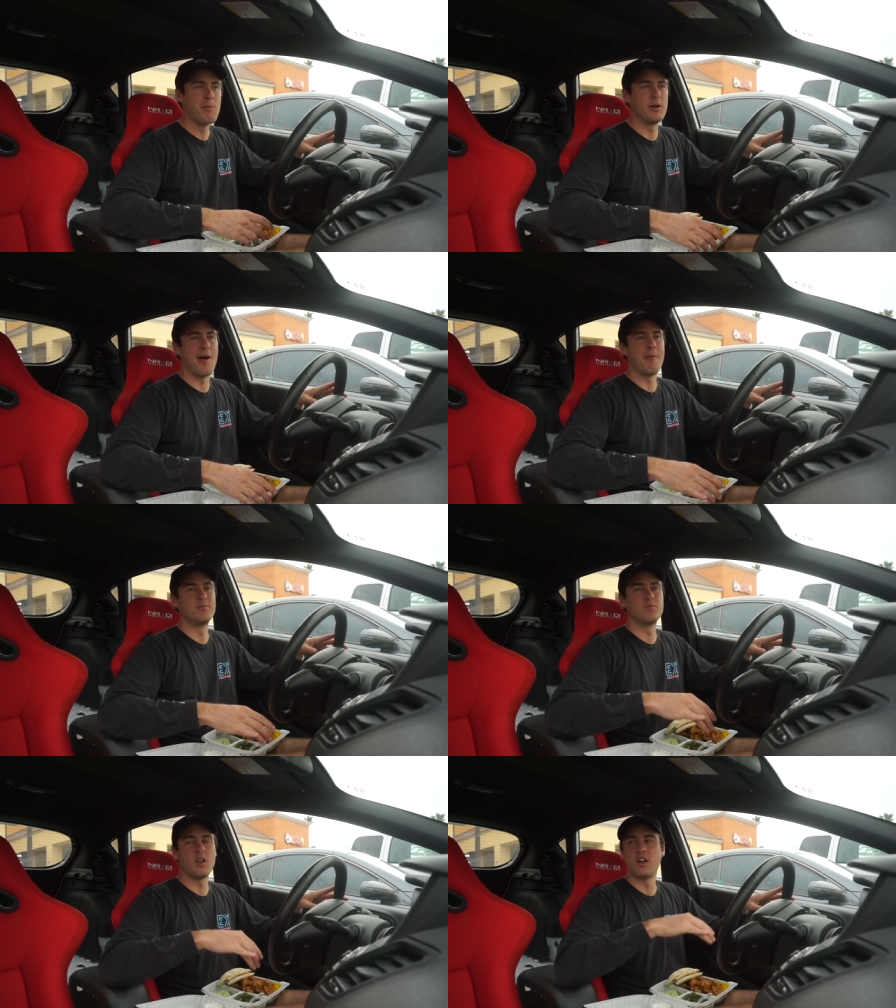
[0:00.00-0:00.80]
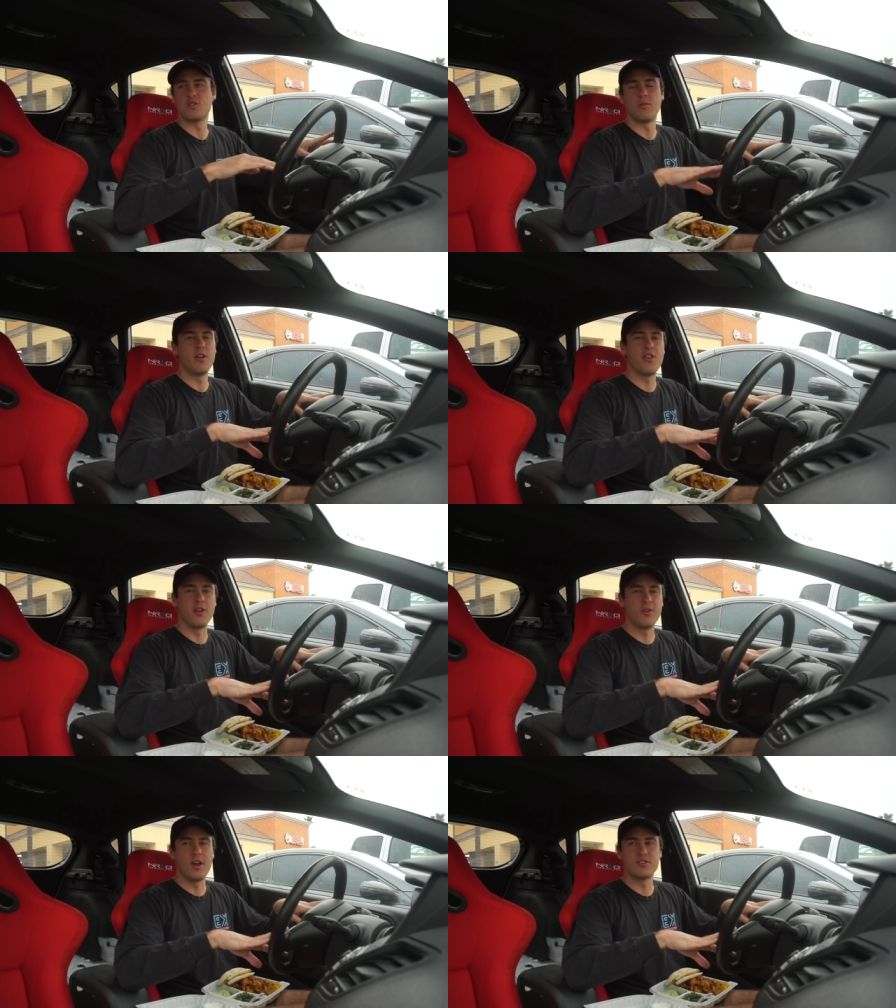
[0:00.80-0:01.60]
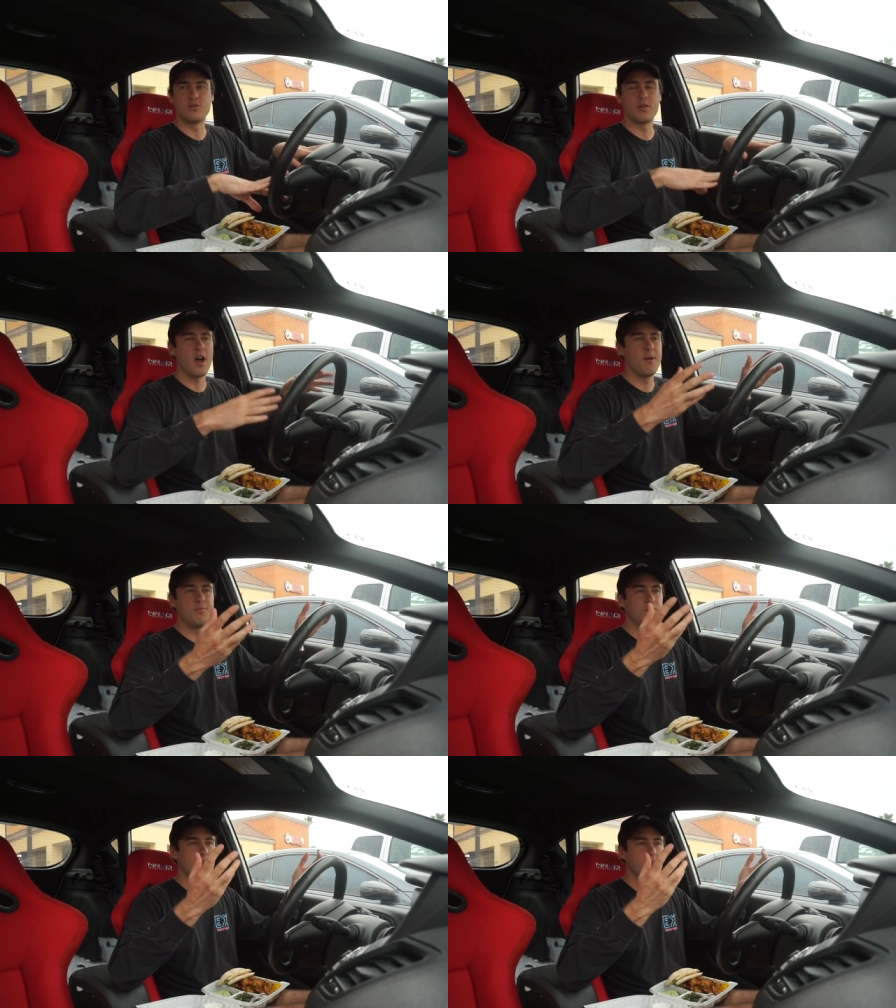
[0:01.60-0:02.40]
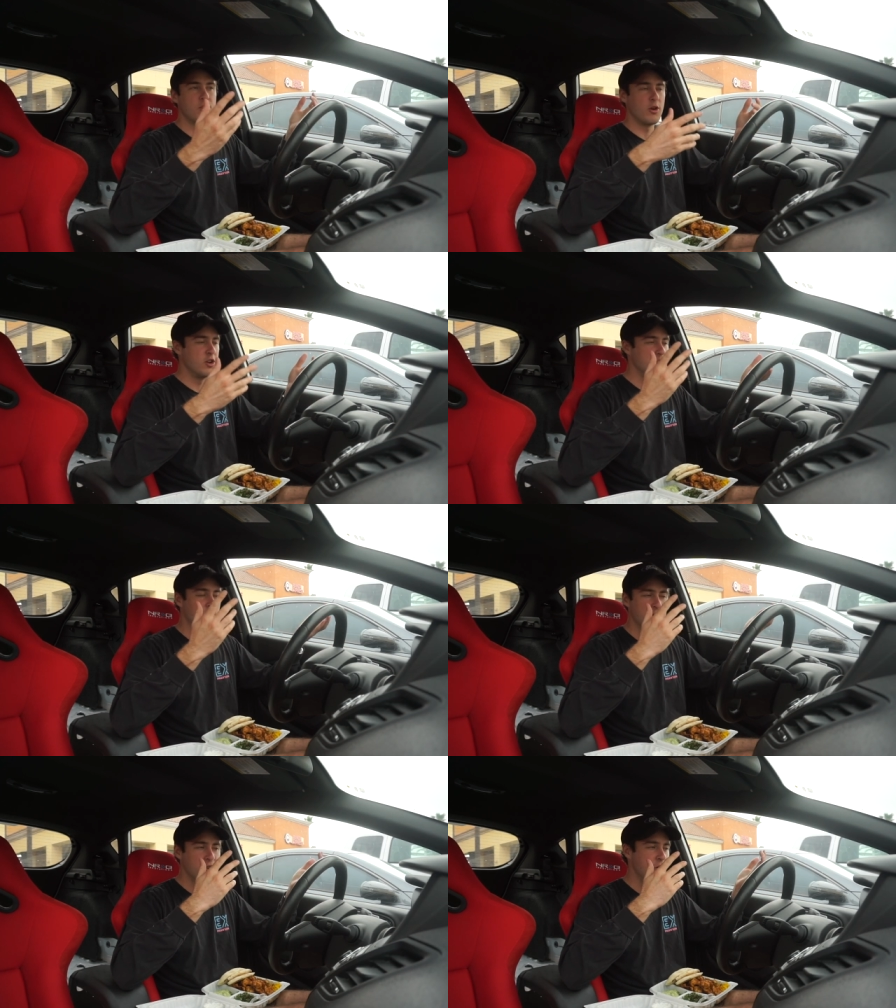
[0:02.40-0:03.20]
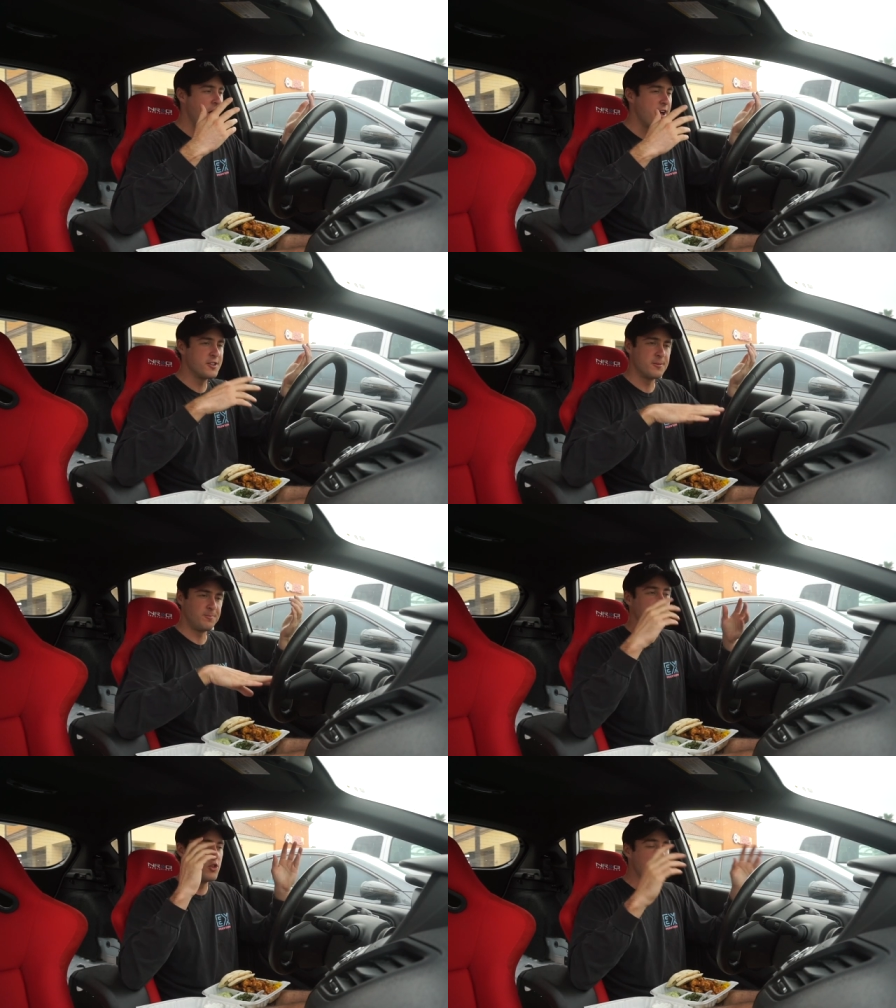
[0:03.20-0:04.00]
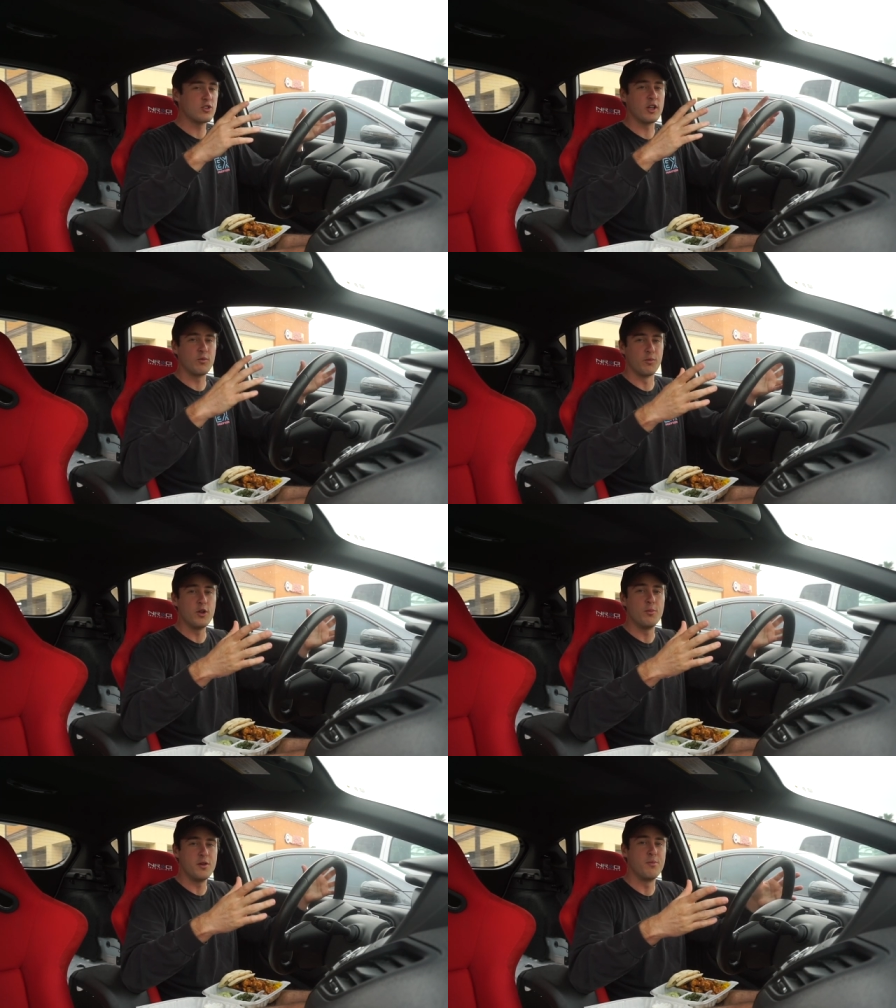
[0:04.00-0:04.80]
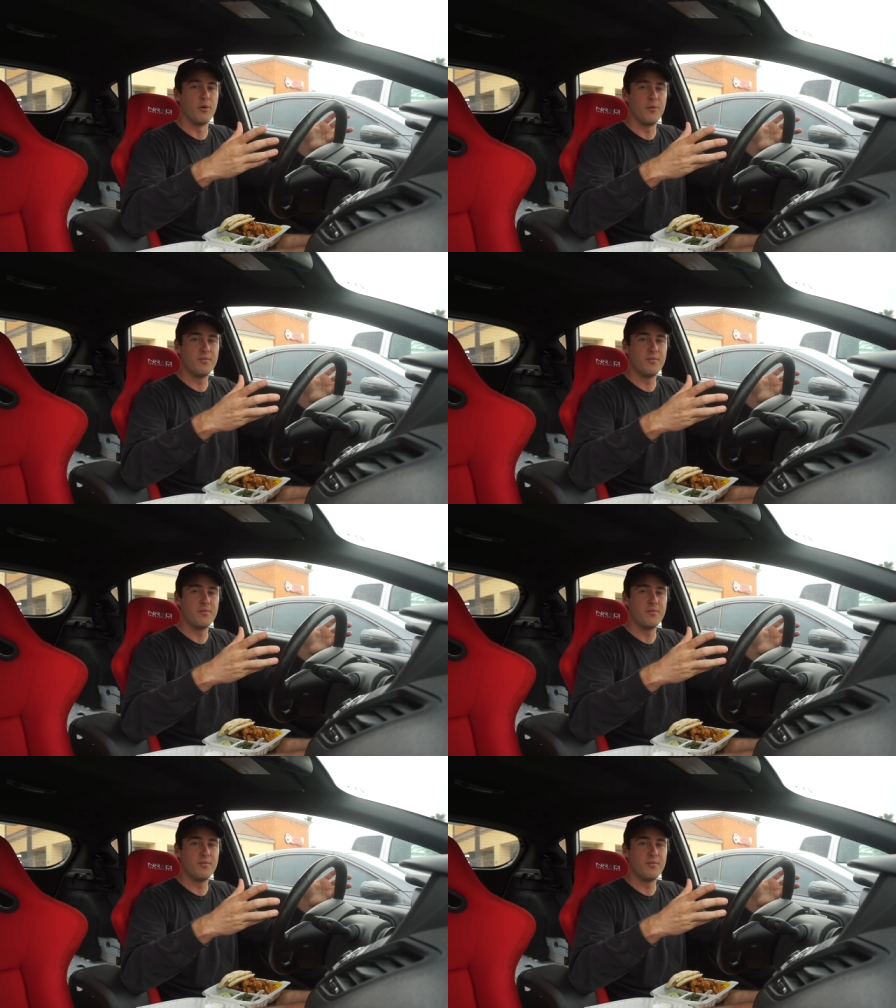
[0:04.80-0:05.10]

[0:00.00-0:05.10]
But yeah. I just want to thank you guys because we got 3,200 of you guys. You guys are like real people.